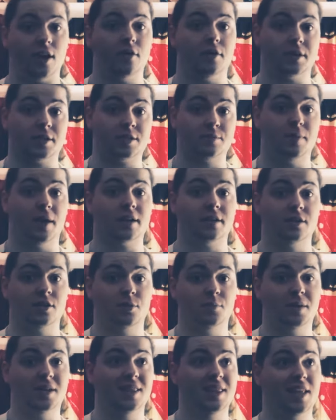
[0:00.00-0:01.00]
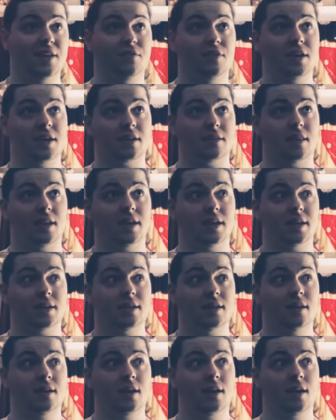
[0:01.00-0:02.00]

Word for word: they're expected to be living like